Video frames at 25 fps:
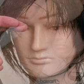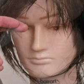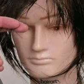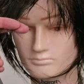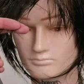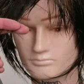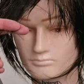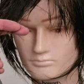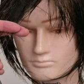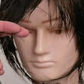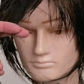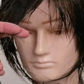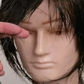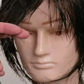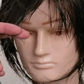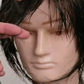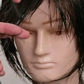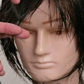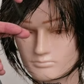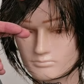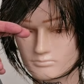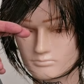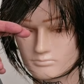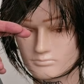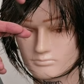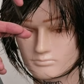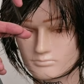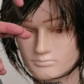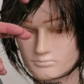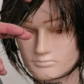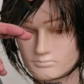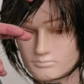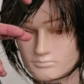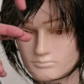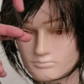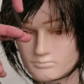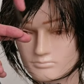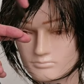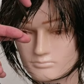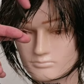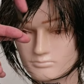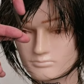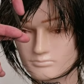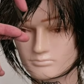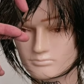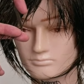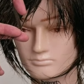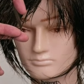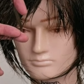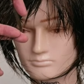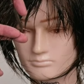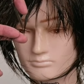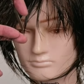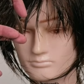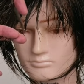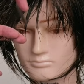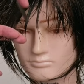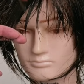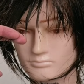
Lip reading: No one is speaking in this clip.